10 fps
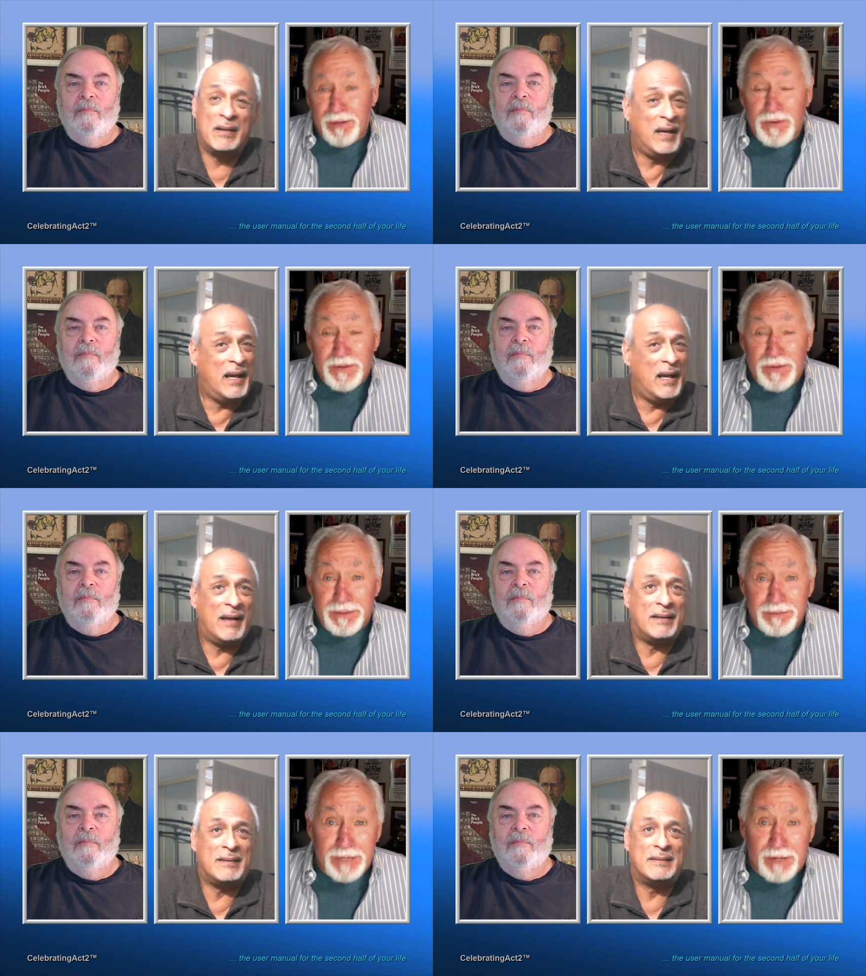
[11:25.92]
Speaker 1: Other yeah.
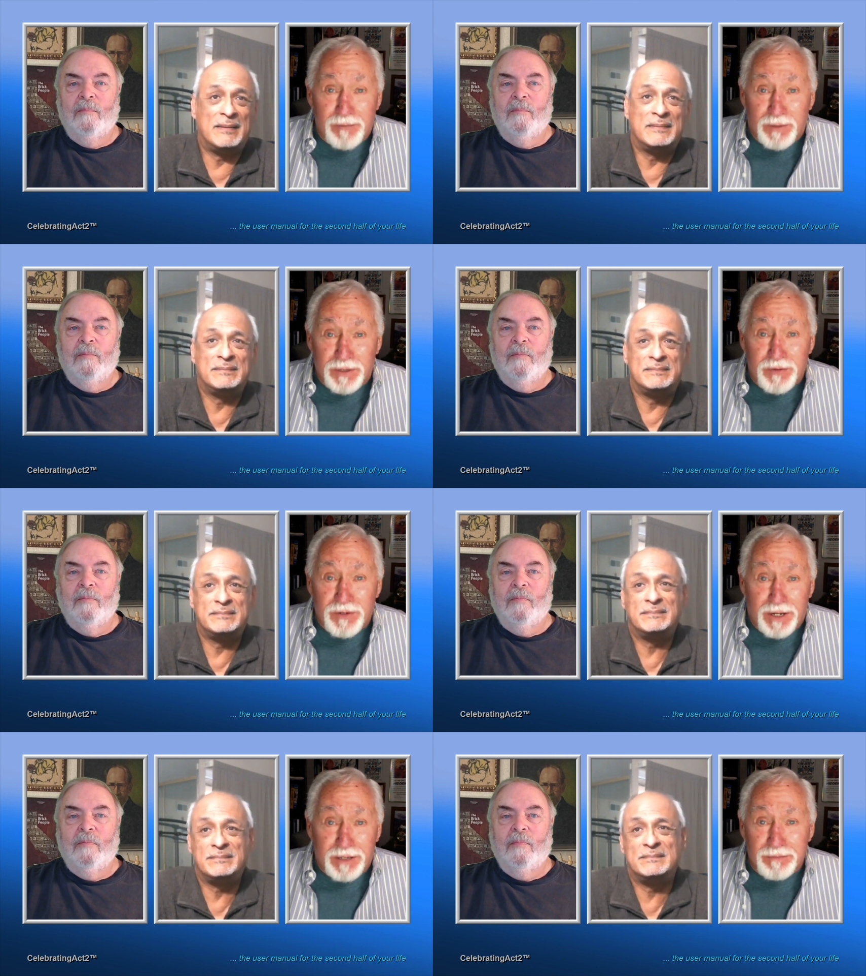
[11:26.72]
than Alfred
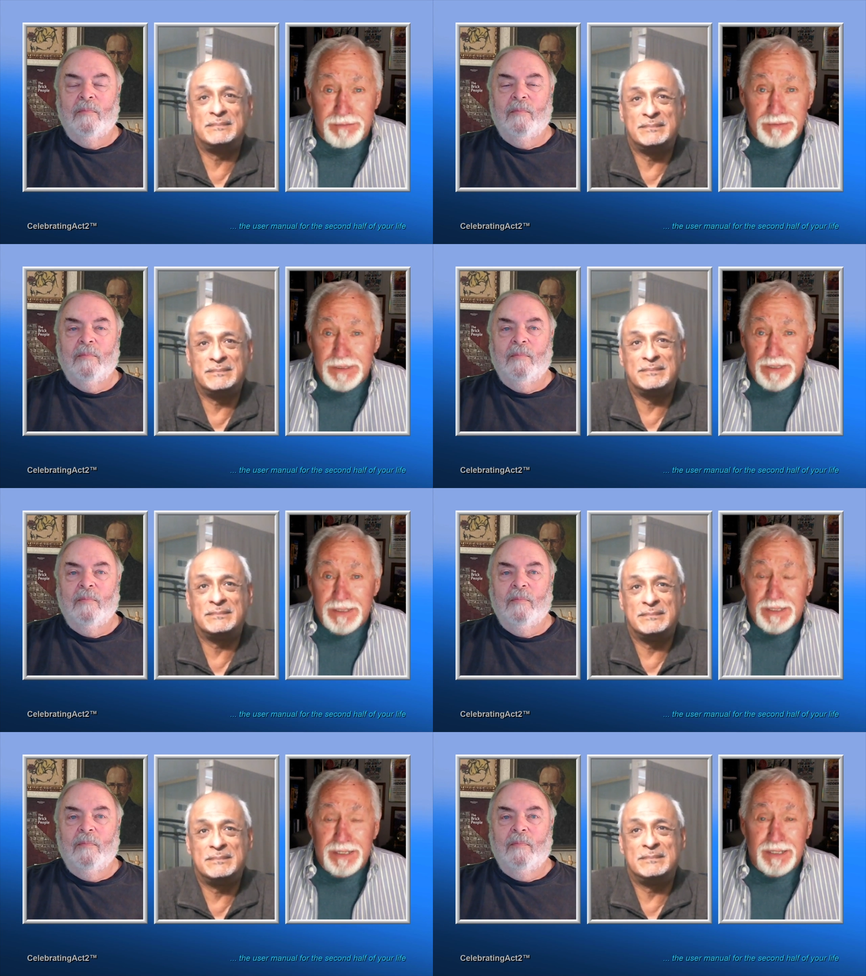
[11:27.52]
Hitchcock,
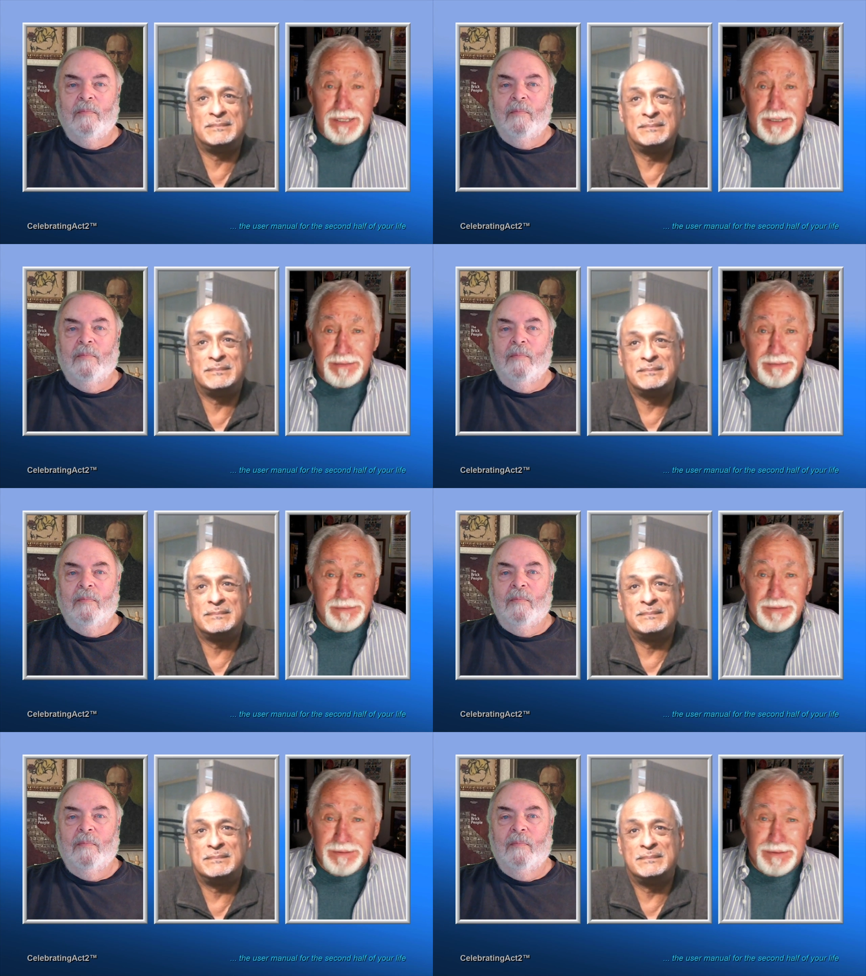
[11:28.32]
uh,
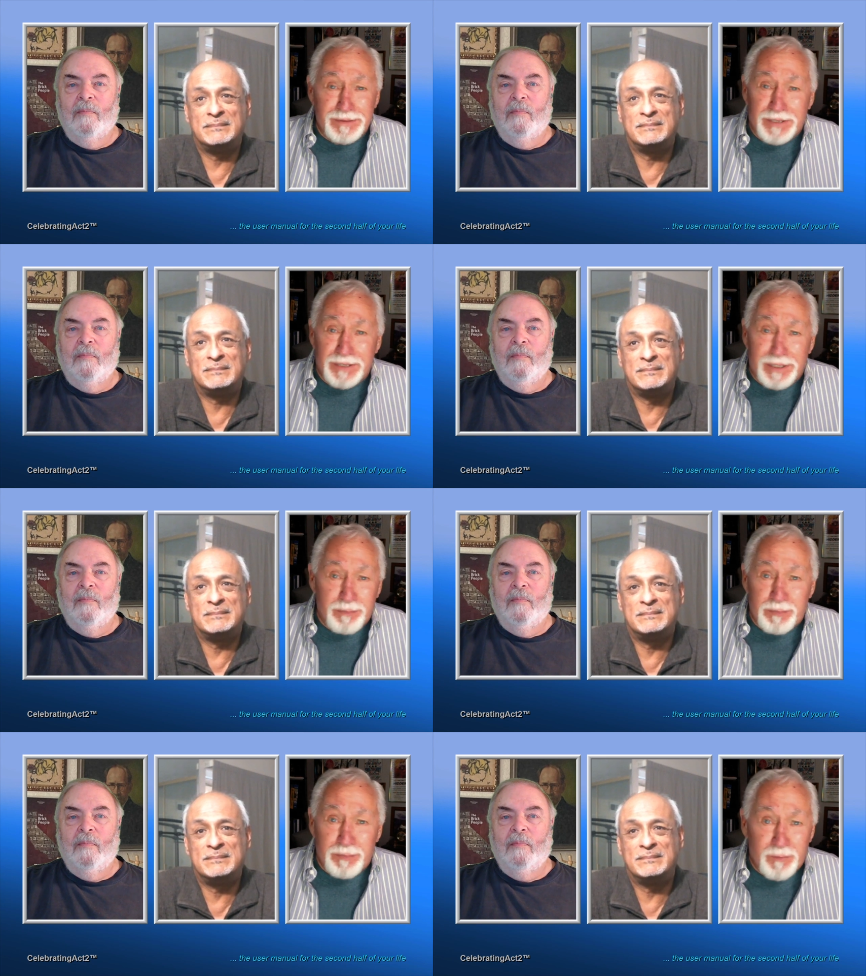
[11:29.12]
you can't
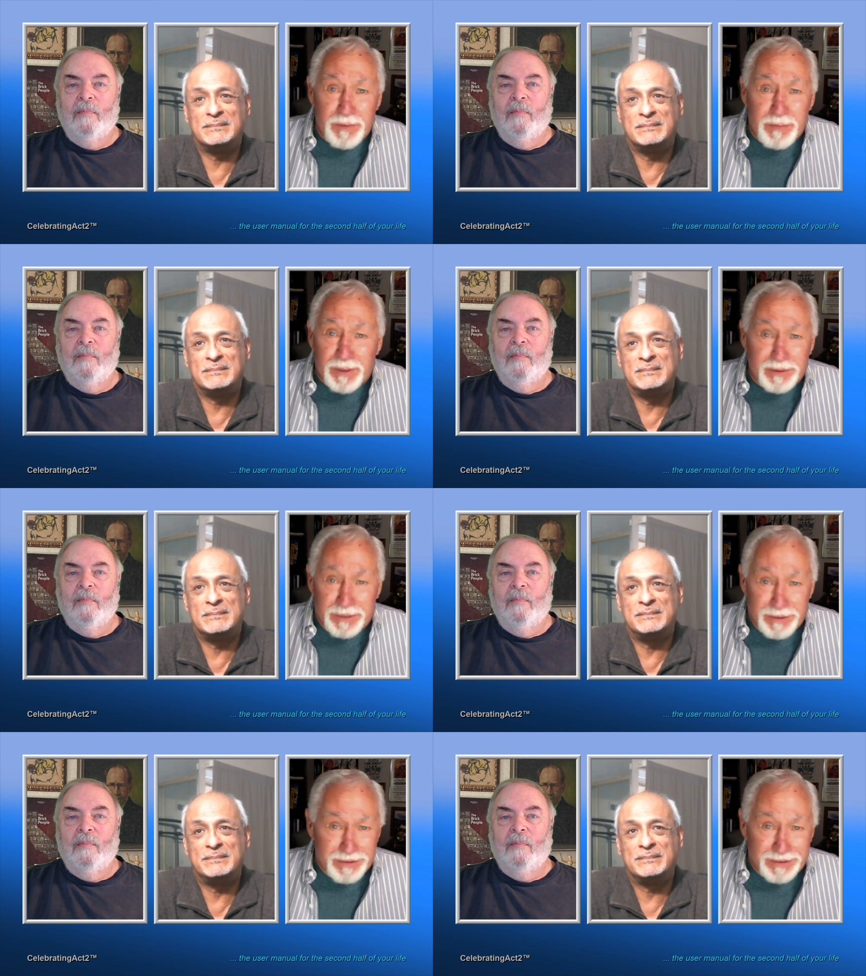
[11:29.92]
rebuild
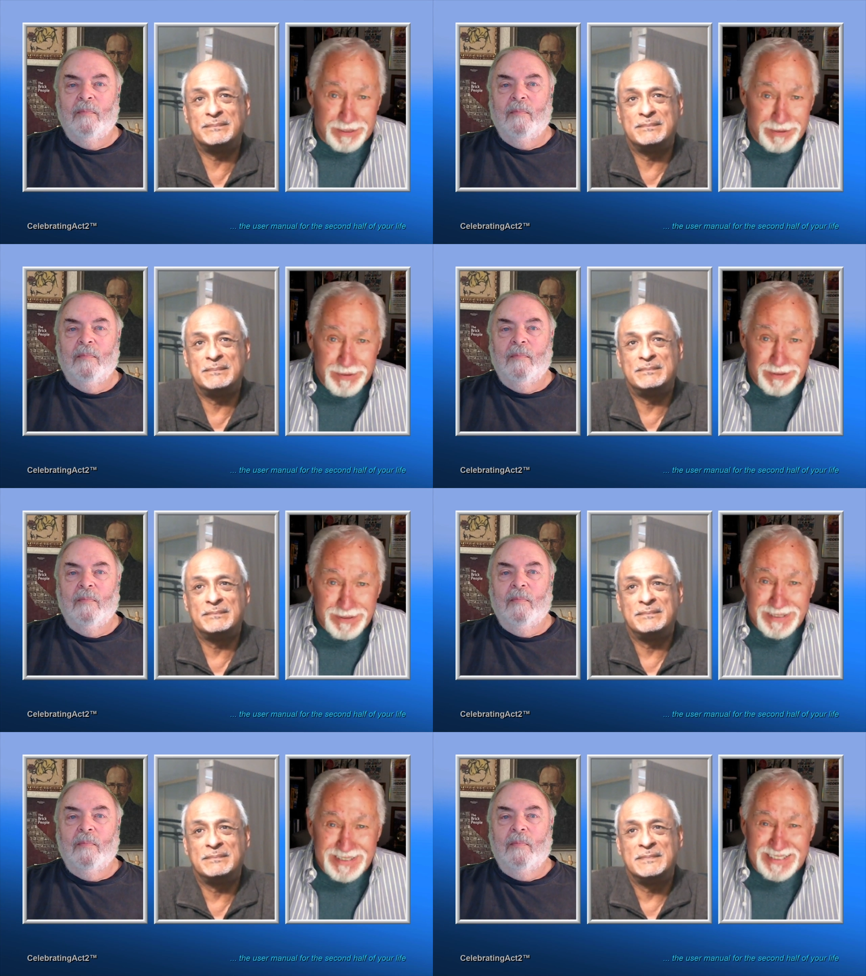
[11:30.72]
these things.
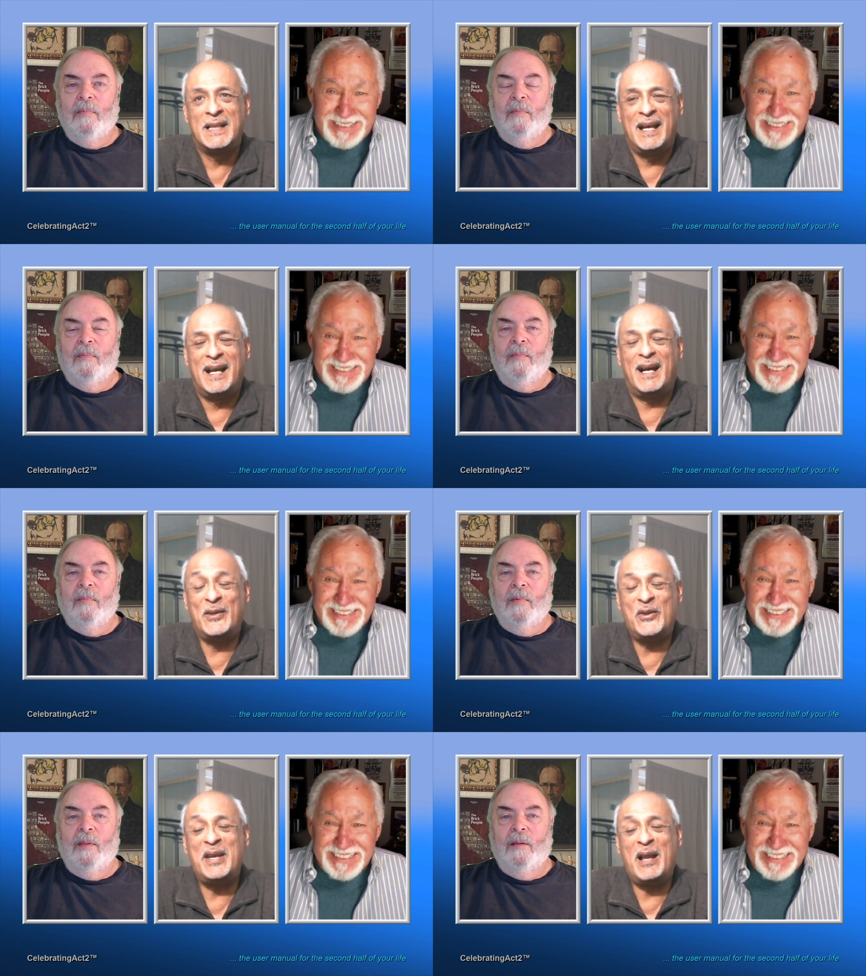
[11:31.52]

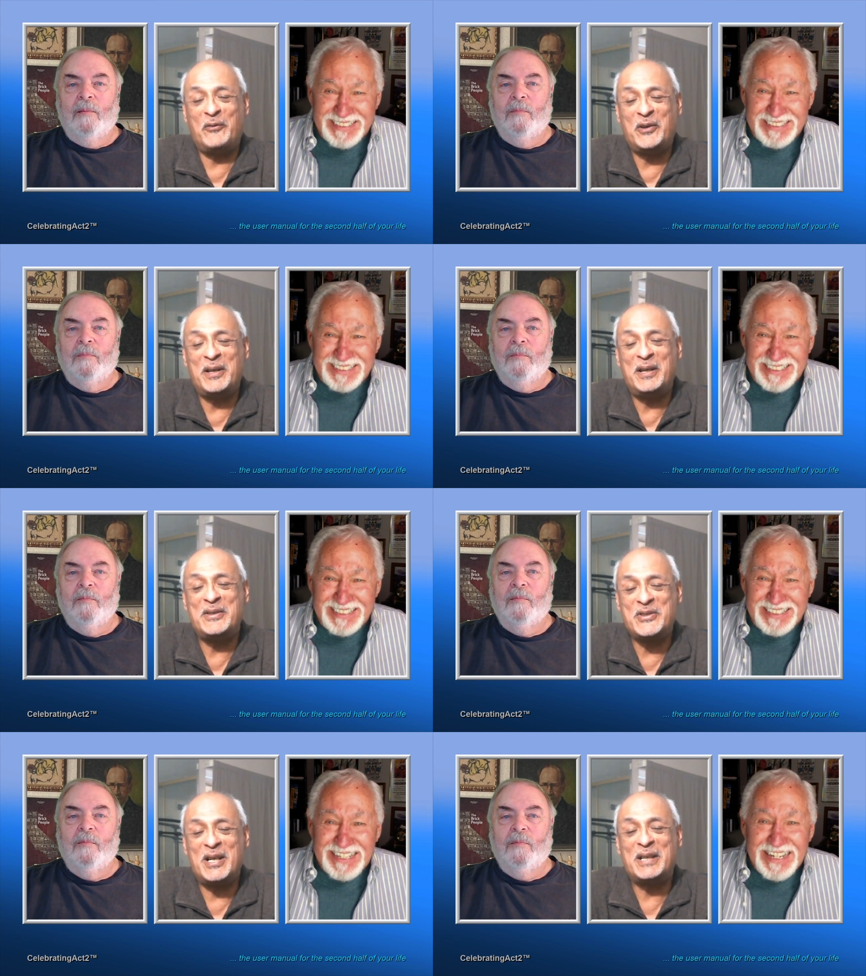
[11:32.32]
Speaker 2: Other than Alfred
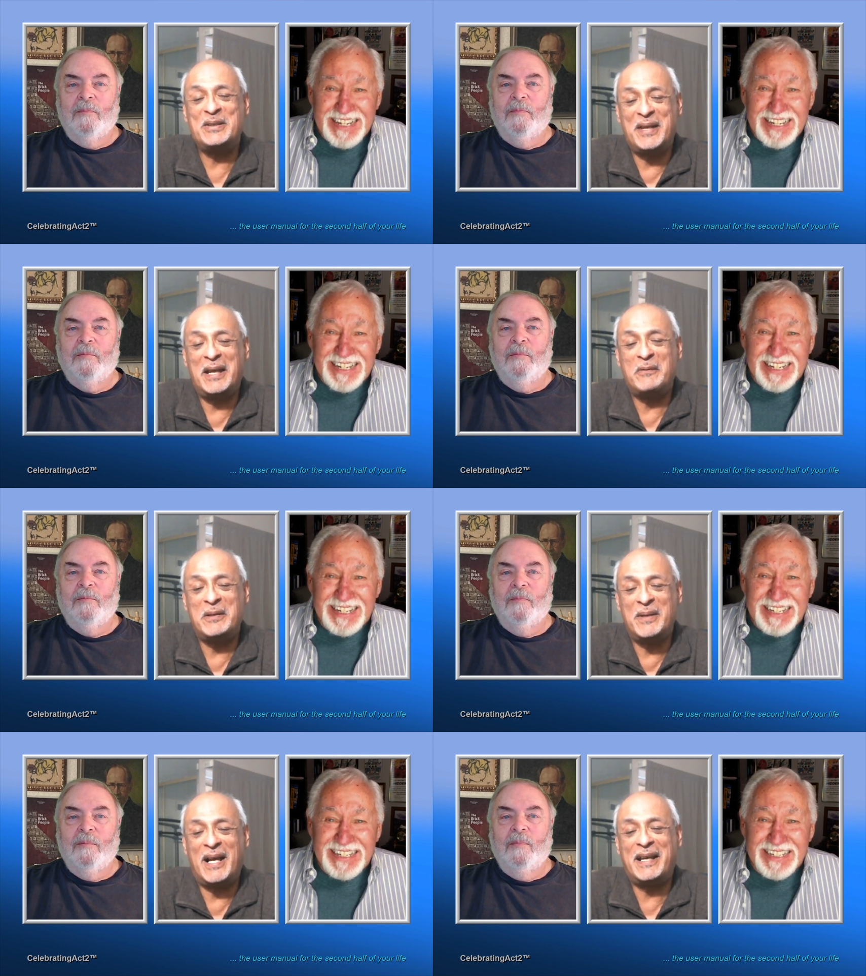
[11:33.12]
Hitchcock, you can't
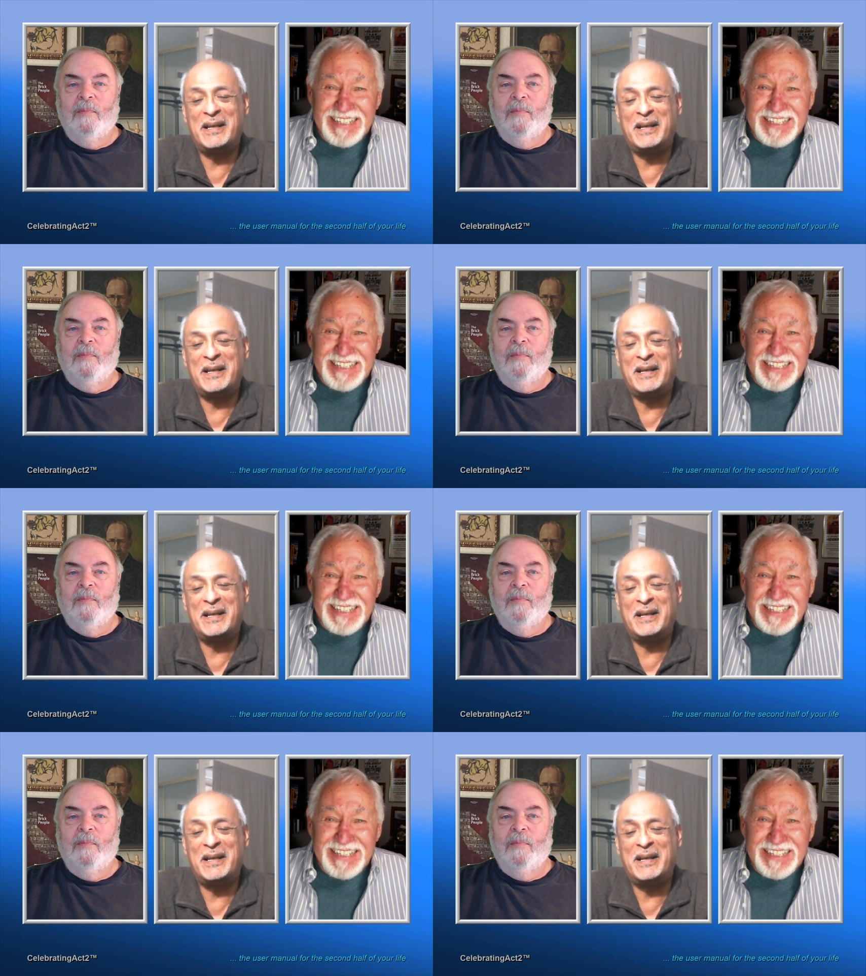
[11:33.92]
rebuild. I